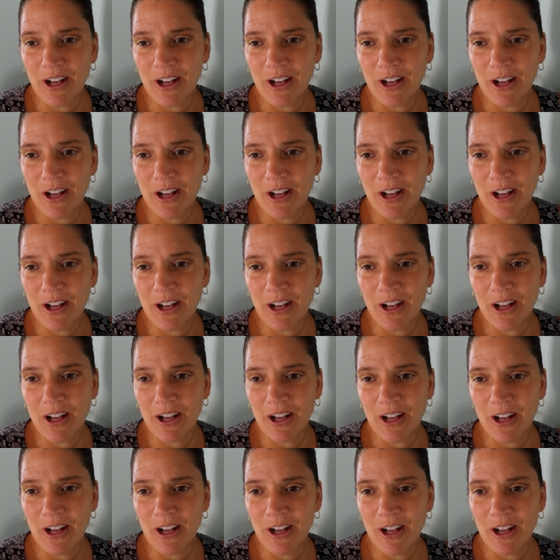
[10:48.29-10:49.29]
they definitely
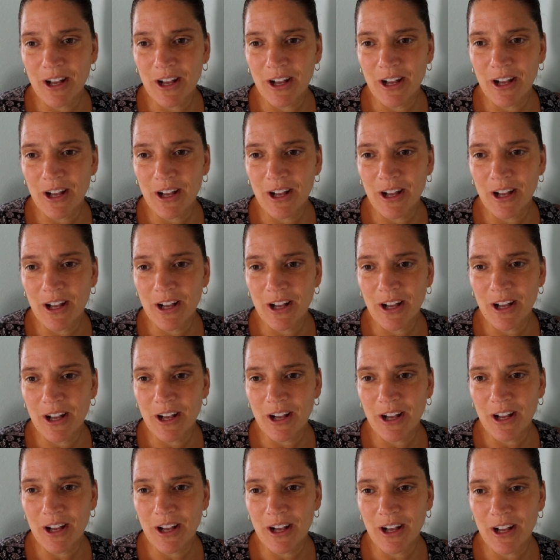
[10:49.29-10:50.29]
have to leave the house
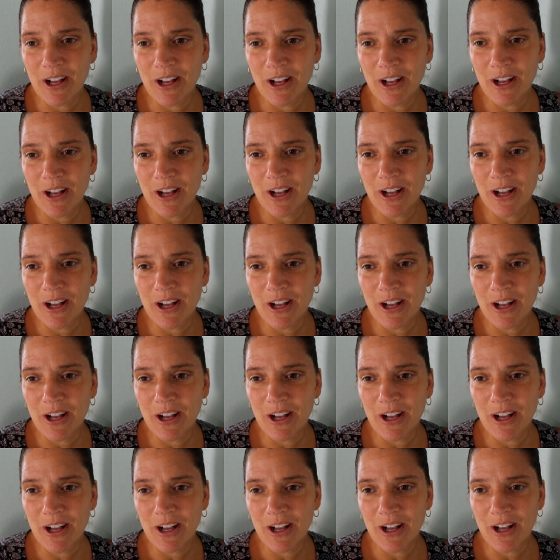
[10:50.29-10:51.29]
every day to get away
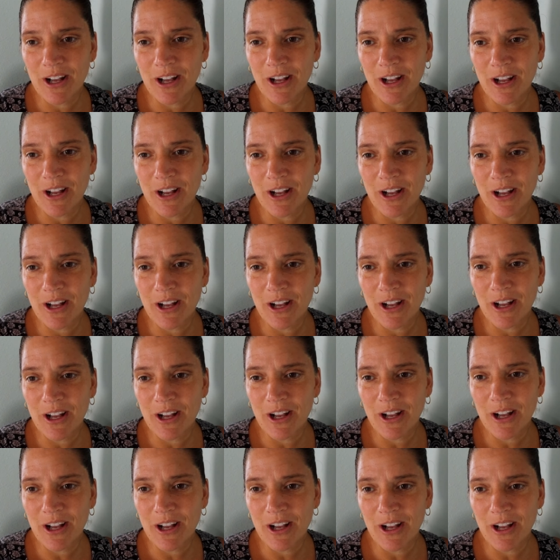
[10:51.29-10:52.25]
from his raging